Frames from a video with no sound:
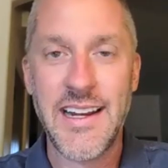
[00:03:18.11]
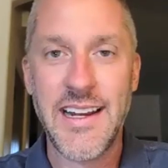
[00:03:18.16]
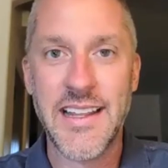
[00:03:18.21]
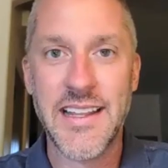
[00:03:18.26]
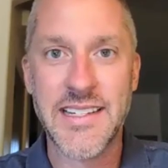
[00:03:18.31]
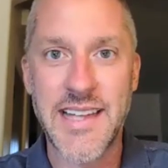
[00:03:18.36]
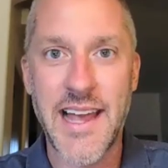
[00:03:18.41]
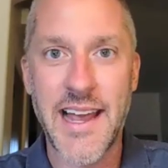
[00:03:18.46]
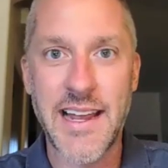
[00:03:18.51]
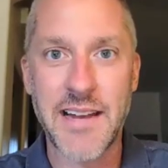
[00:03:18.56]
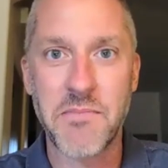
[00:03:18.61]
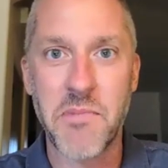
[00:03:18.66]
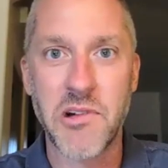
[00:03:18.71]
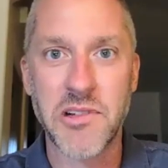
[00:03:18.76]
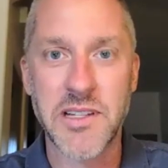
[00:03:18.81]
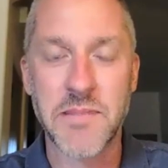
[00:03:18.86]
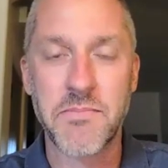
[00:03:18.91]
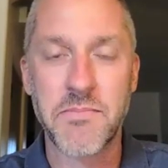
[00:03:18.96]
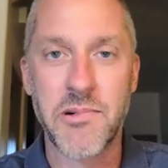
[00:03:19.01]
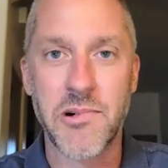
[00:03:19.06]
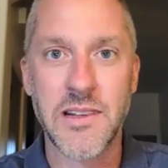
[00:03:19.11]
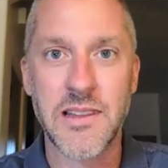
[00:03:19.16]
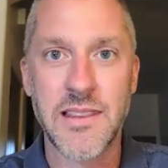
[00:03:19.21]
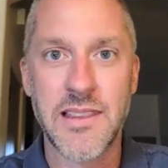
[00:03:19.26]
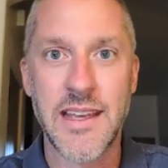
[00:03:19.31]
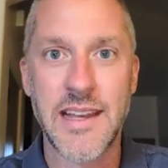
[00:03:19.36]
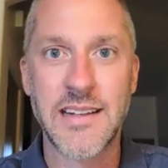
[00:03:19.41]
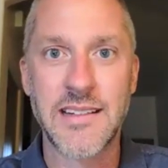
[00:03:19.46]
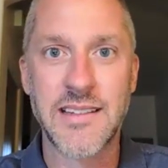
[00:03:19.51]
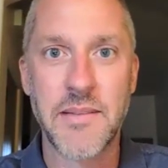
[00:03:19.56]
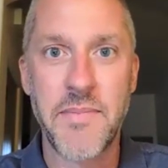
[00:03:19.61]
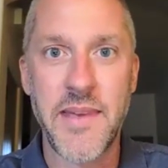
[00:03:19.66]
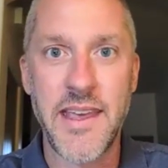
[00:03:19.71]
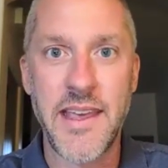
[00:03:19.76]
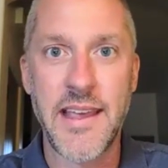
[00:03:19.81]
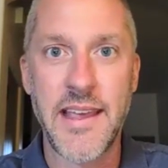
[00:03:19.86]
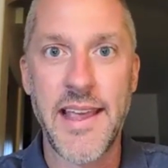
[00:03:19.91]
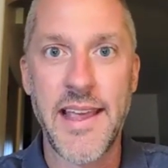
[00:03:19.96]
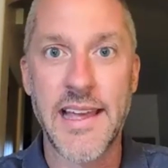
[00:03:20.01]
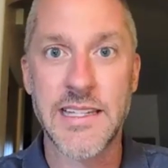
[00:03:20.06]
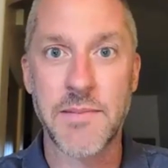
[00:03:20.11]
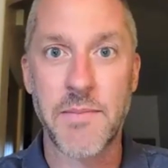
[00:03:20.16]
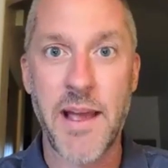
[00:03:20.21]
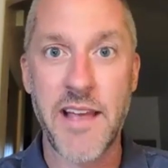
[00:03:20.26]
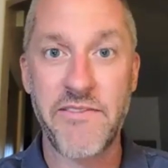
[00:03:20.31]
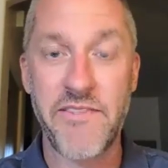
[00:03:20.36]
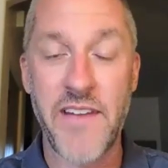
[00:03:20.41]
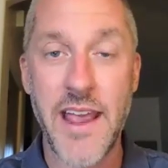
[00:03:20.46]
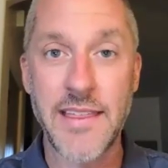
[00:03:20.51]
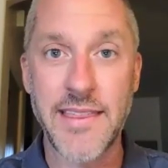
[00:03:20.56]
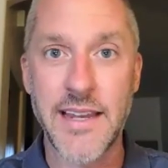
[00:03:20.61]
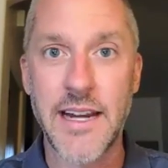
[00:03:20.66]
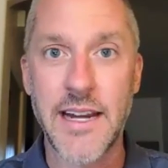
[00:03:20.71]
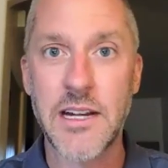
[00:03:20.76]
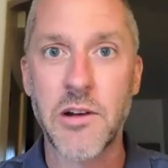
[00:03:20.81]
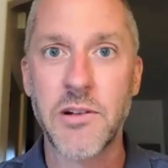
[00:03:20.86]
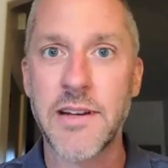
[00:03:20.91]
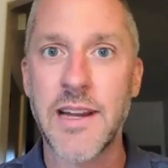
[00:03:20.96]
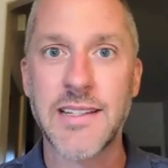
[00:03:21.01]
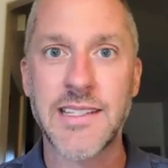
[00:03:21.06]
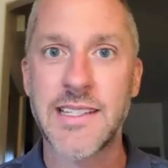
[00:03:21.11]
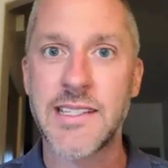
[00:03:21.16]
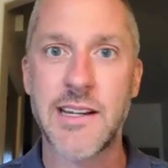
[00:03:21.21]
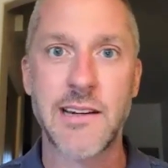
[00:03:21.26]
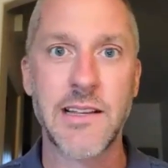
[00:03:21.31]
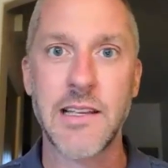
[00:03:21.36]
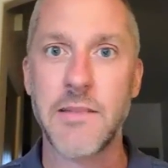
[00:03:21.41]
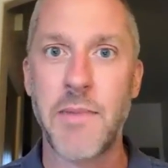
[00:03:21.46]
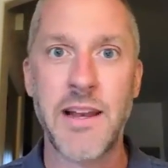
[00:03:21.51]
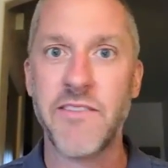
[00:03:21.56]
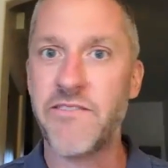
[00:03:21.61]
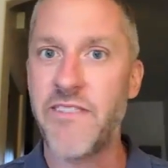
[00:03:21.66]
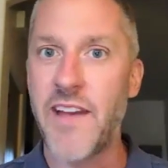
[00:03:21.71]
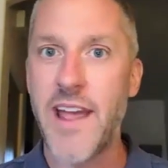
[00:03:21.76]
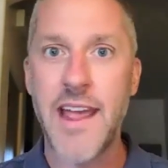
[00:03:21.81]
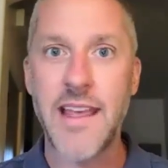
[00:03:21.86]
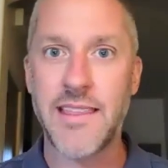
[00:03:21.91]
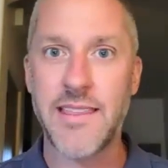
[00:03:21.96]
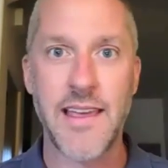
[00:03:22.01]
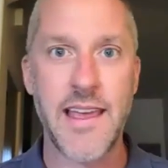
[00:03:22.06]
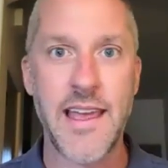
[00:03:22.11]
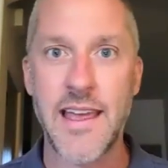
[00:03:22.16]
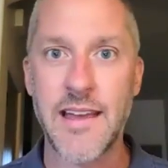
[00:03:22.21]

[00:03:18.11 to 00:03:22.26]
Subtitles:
The second most important thing to me is my faith, and I don't necessarily mean faith